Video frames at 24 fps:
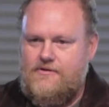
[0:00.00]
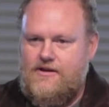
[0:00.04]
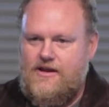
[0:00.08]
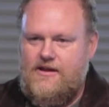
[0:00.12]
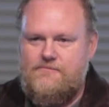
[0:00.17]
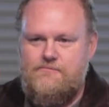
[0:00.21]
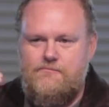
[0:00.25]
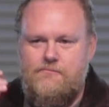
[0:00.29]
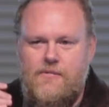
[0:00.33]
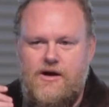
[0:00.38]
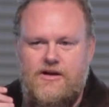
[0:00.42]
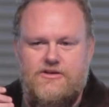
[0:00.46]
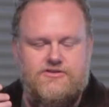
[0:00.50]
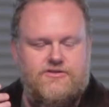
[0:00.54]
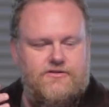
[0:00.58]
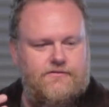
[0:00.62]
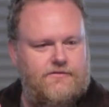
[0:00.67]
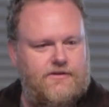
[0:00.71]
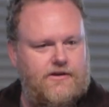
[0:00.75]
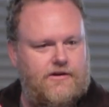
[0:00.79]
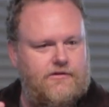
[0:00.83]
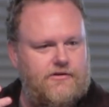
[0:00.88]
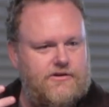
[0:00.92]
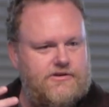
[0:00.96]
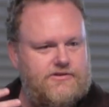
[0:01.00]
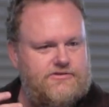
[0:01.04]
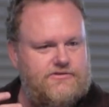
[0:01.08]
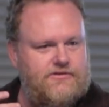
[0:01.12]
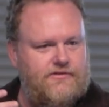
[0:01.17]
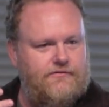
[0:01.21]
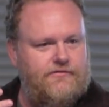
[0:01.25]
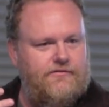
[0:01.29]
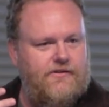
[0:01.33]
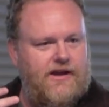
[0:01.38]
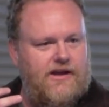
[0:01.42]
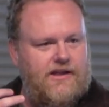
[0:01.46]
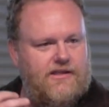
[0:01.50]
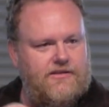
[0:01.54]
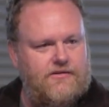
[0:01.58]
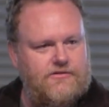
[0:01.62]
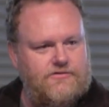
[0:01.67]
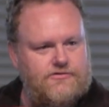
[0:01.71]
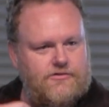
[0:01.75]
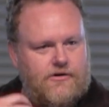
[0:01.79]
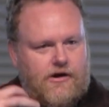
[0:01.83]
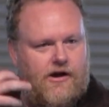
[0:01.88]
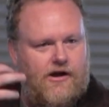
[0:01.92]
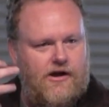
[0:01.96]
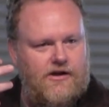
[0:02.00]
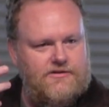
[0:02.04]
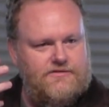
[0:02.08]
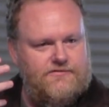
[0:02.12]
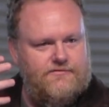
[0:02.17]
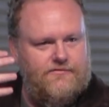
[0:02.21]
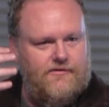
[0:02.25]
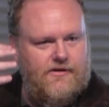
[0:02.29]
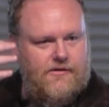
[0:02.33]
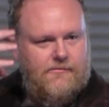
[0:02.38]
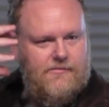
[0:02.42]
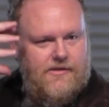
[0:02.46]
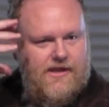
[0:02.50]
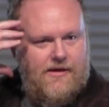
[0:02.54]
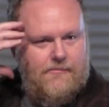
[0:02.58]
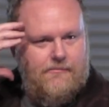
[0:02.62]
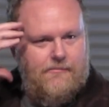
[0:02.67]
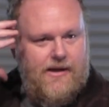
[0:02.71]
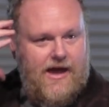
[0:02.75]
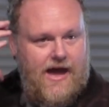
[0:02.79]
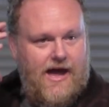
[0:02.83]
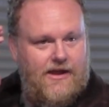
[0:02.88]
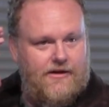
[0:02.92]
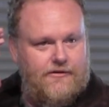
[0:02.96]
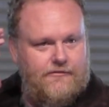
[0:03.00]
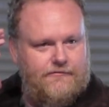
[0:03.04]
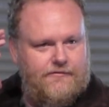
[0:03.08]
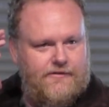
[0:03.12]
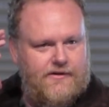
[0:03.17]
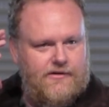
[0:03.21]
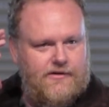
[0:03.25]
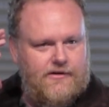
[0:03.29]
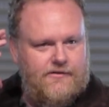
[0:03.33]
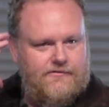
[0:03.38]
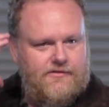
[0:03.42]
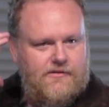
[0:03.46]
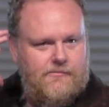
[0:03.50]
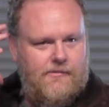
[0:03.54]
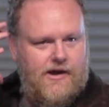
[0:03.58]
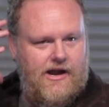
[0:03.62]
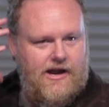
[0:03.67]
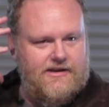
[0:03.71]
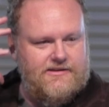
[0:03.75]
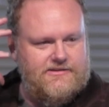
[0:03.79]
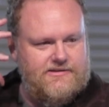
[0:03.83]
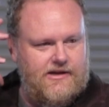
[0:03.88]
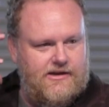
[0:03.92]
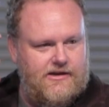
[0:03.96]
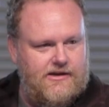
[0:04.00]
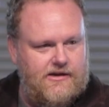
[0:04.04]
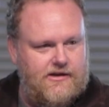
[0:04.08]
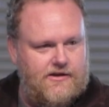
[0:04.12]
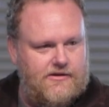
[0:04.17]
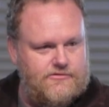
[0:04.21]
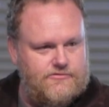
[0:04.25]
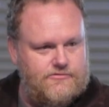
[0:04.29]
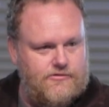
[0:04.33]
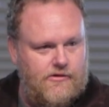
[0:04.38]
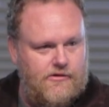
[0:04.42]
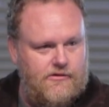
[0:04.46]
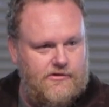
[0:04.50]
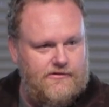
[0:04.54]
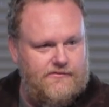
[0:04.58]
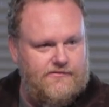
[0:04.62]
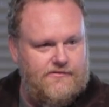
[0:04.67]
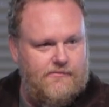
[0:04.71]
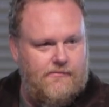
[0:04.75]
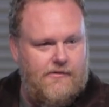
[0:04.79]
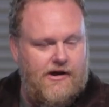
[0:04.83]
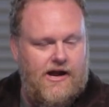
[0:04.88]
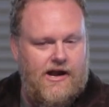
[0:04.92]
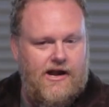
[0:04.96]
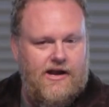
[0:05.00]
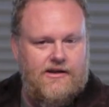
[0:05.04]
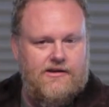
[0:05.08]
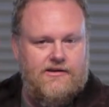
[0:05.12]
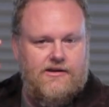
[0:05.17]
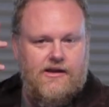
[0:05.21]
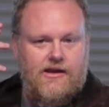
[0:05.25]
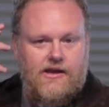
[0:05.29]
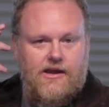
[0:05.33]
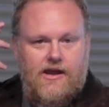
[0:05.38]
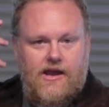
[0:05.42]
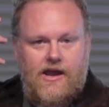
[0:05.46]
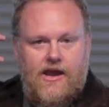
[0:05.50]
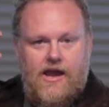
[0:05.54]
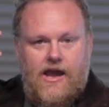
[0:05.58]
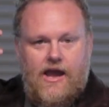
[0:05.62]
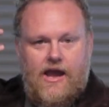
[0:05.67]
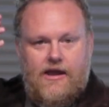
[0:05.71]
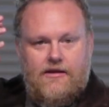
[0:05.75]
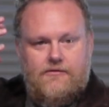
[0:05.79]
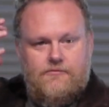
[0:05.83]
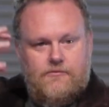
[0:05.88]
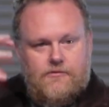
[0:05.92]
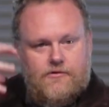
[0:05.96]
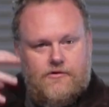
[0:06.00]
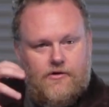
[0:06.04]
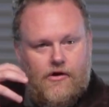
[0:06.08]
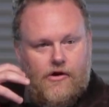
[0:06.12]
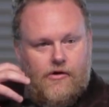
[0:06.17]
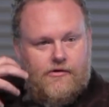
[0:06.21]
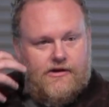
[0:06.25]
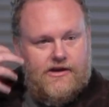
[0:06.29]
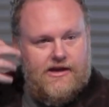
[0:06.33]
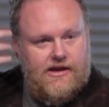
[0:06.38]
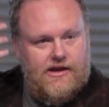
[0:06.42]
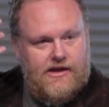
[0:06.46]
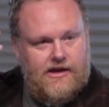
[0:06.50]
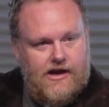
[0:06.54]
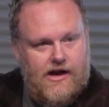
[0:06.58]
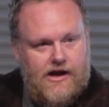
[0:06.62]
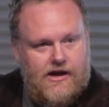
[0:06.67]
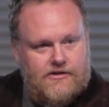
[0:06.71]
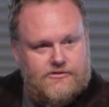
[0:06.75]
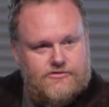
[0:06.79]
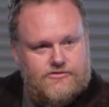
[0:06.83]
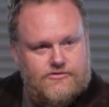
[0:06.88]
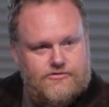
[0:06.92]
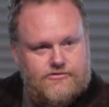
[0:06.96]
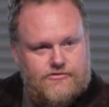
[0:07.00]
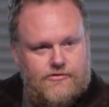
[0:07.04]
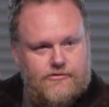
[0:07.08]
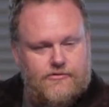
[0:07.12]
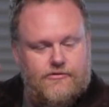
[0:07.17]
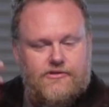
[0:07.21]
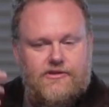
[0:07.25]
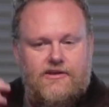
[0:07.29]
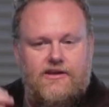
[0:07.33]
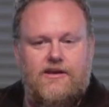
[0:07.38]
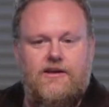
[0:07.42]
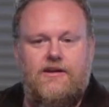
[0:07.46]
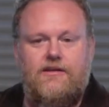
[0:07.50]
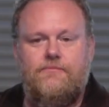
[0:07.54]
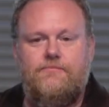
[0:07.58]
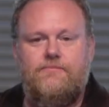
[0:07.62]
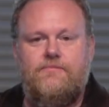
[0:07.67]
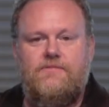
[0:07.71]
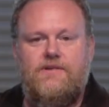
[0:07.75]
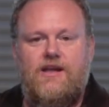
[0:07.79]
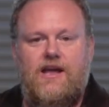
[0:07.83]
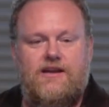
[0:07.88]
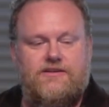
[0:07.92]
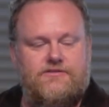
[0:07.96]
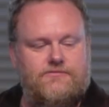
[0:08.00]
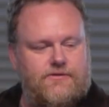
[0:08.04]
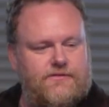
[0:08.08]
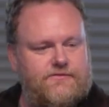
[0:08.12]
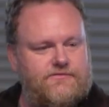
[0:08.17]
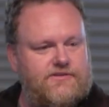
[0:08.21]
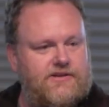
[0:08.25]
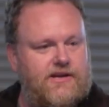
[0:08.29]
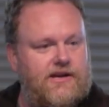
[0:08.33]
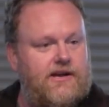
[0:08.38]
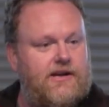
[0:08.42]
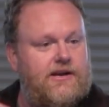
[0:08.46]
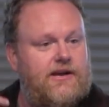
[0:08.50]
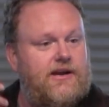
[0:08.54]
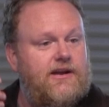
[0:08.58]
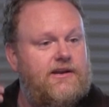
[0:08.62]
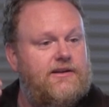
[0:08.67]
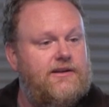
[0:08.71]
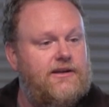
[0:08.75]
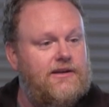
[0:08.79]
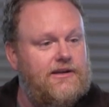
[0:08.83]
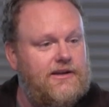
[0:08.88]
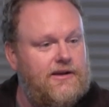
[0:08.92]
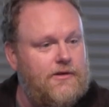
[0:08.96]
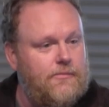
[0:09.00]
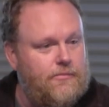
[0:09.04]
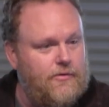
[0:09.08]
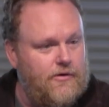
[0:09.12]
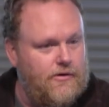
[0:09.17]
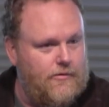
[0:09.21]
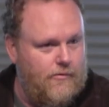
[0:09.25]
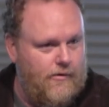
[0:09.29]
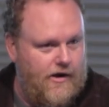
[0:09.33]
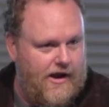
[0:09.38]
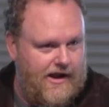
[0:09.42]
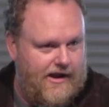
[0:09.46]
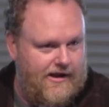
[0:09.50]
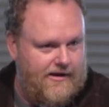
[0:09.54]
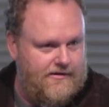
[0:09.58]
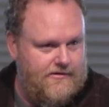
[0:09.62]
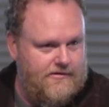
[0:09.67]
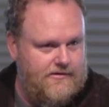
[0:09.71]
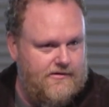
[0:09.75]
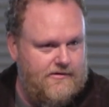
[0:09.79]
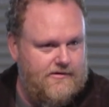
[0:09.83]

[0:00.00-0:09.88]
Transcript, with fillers: and much of the Christian faith draws from that battlefield of the mind, taking control of the mind, and growing in God's truth in a, as we've seen, in a deliberate way,